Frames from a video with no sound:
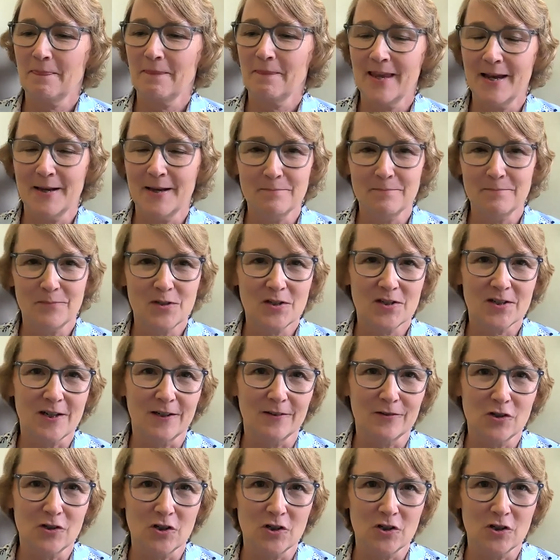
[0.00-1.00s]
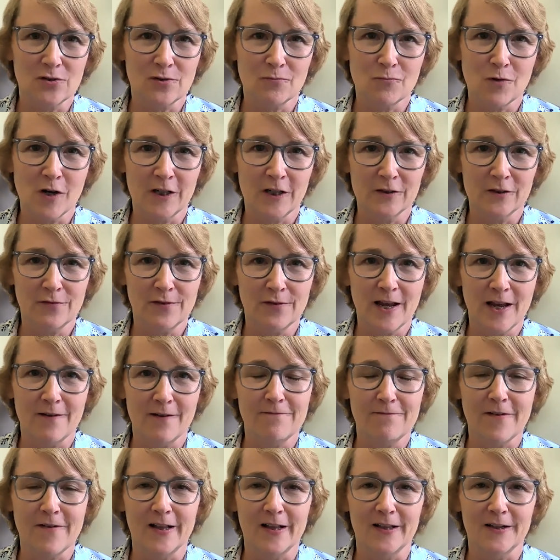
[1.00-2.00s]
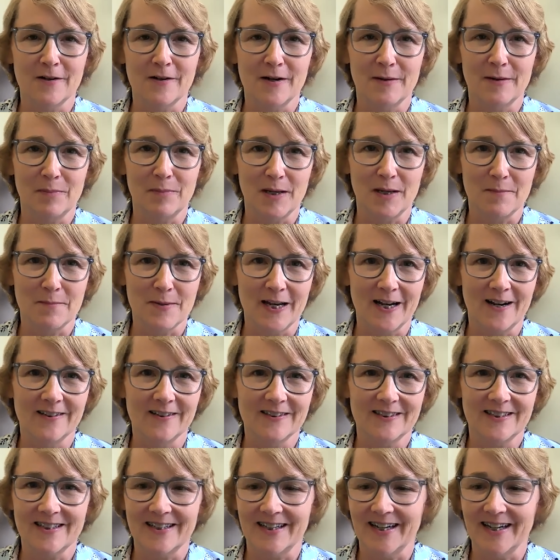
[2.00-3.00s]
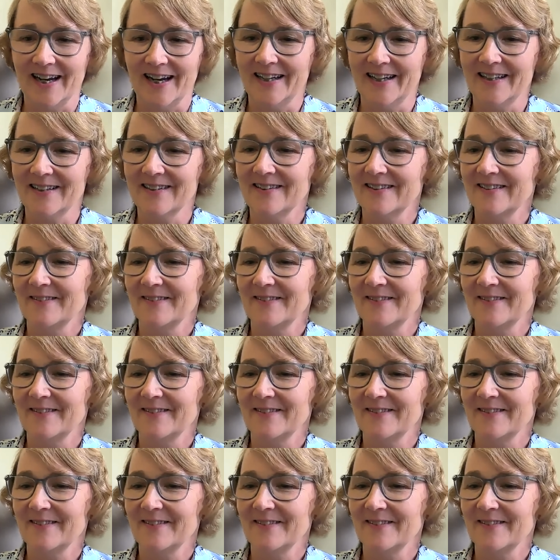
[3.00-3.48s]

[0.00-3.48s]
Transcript: yeah, so just watch for that follow-up email today.